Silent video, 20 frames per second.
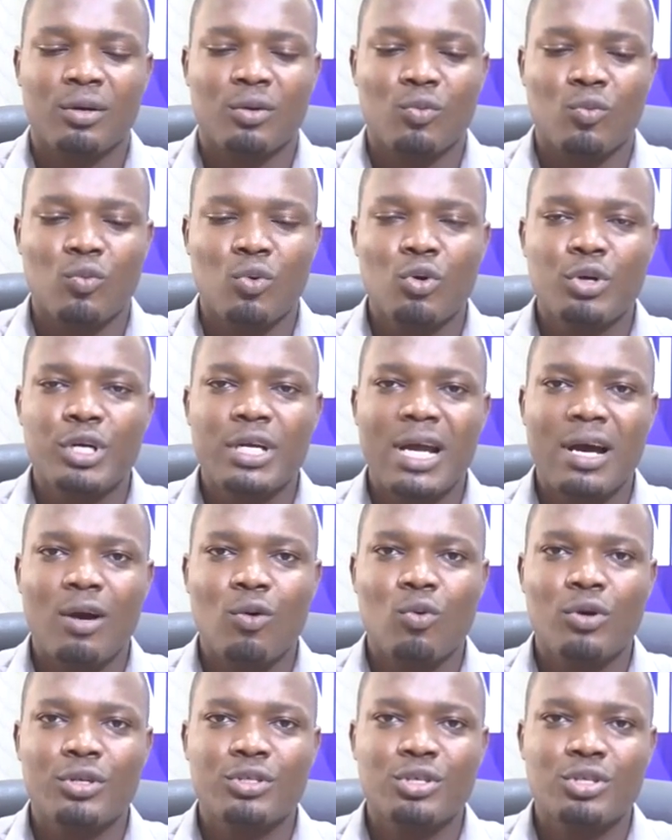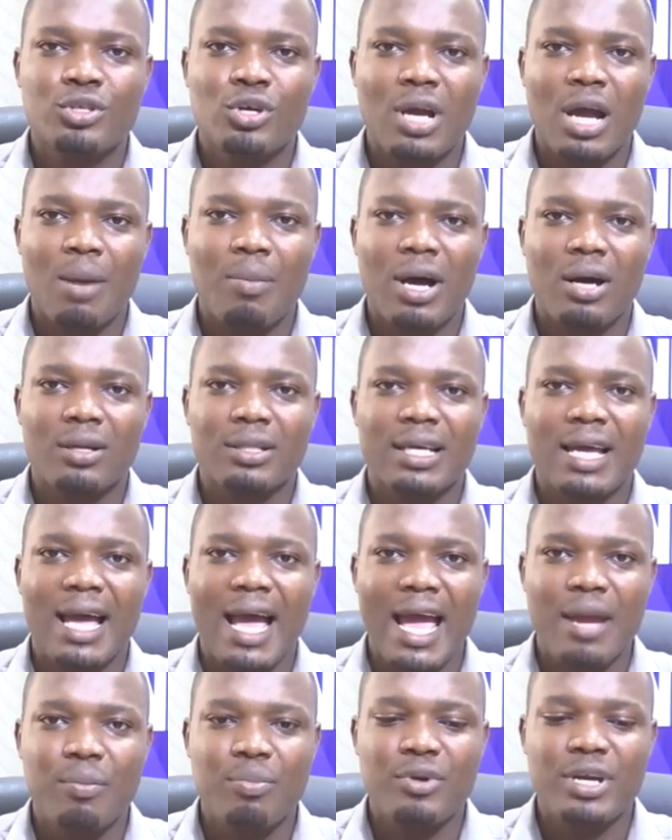We would now want to talk about the
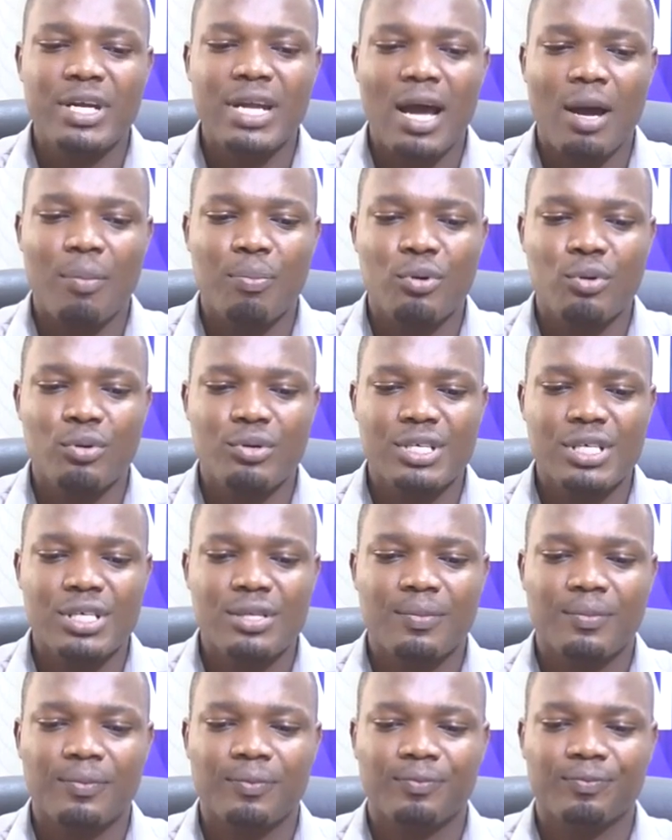hybrid approach.